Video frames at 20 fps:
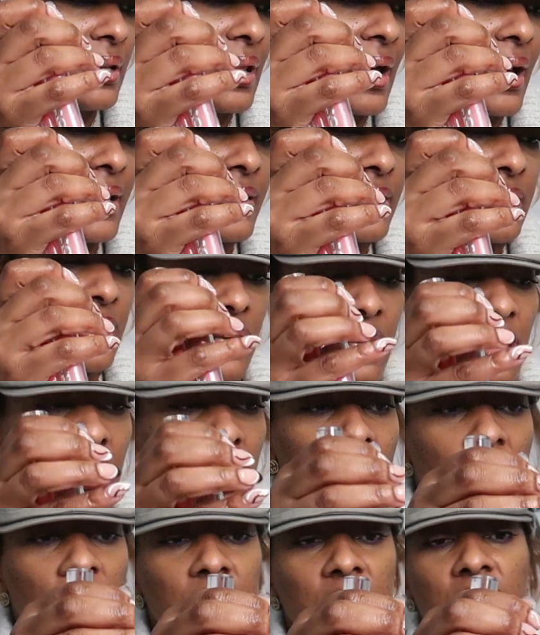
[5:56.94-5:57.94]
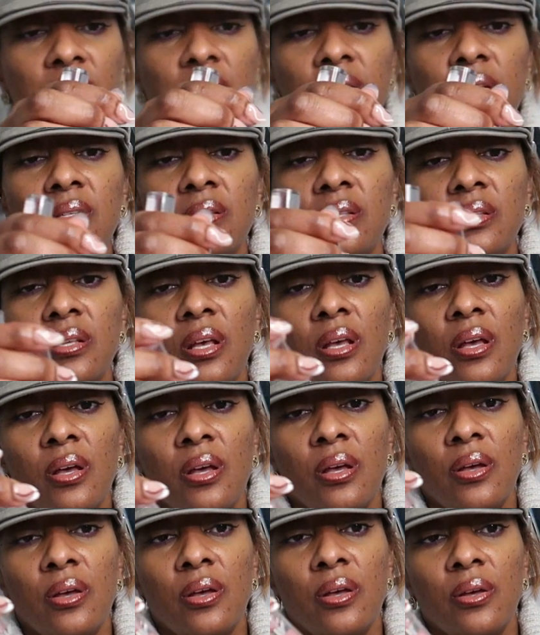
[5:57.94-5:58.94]
nice glosses
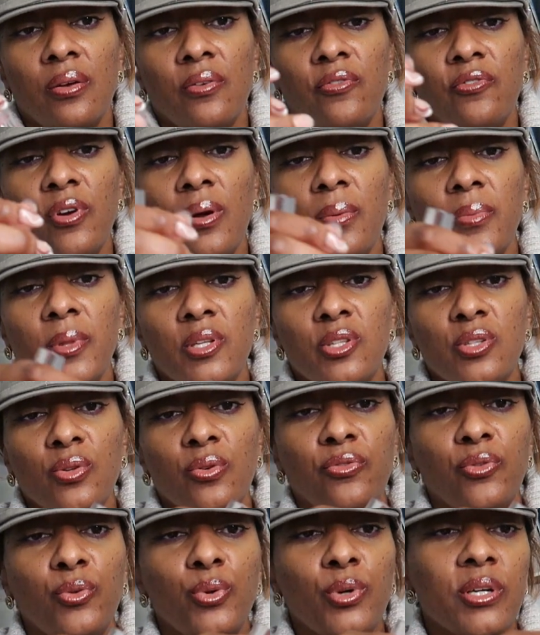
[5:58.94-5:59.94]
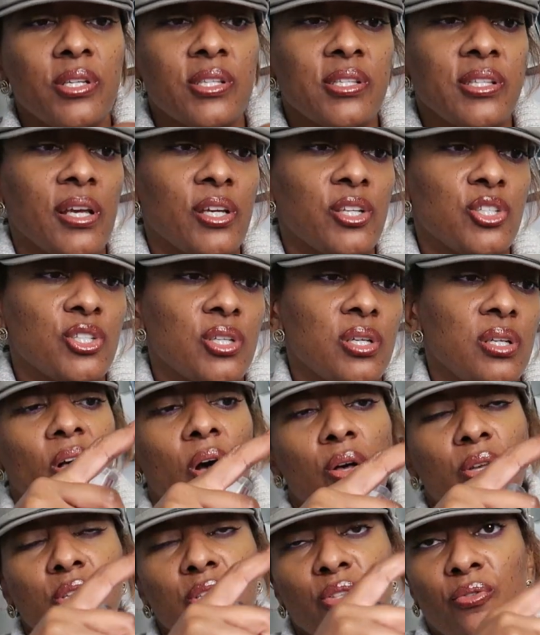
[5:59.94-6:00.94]
from the Sephora section
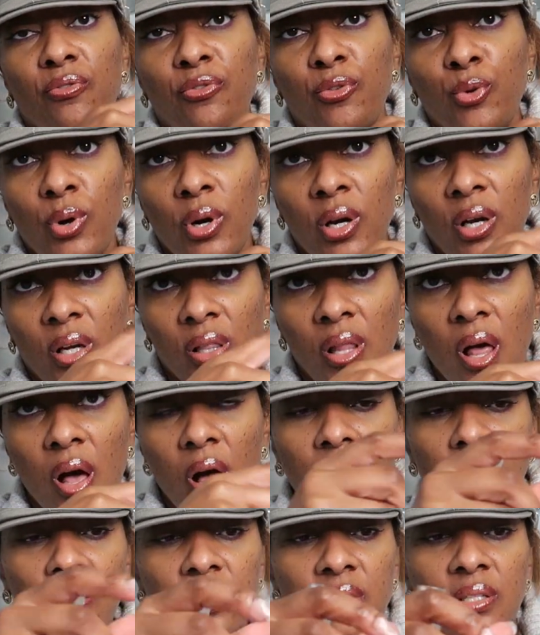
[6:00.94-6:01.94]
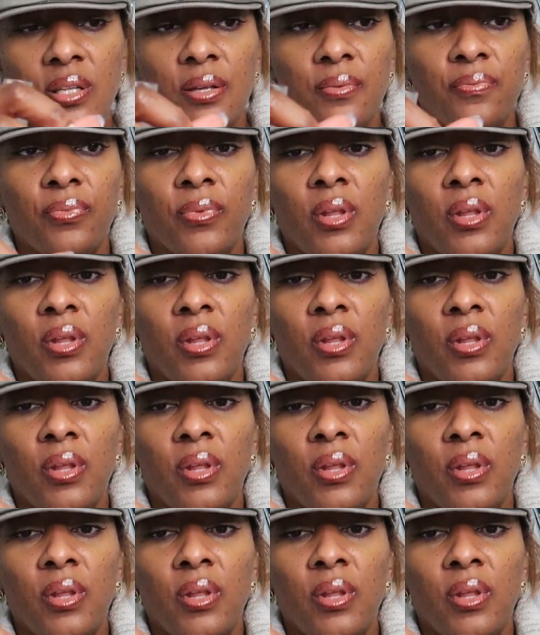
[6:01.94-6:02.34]
called Sephora Glossed